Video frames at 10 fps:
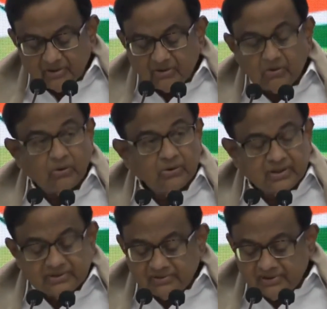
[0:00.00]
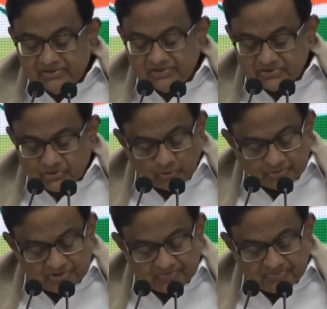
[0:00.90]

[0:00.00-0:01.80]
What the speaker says: All other religious groups,